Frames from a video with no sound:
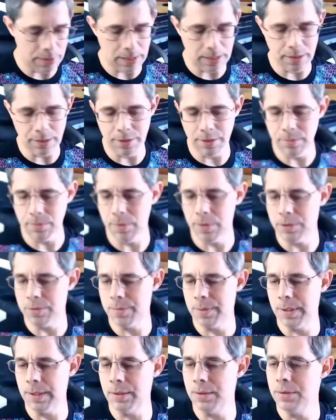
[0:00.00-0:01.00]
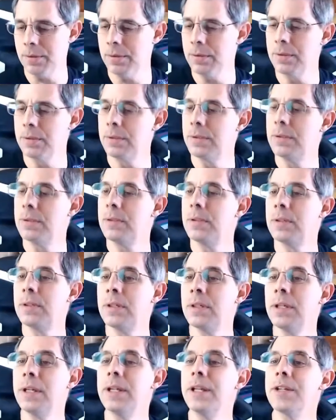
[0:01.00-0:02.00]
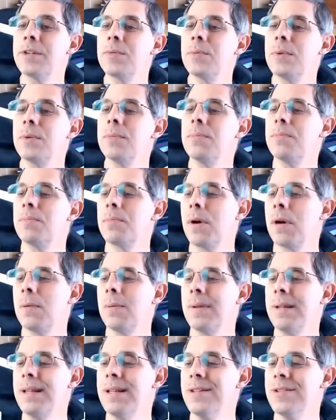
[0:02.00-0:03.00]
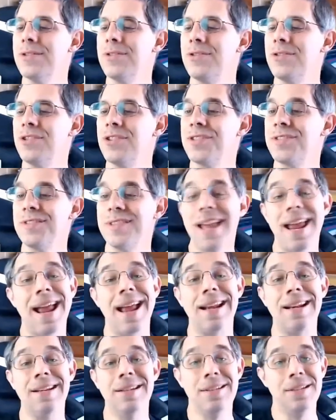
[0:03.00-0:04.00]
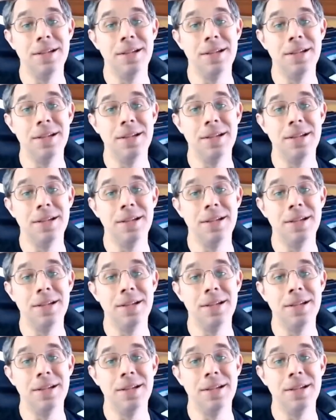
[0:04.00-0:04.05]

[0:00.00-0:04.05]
got another marshmallow. And this one probably is just that.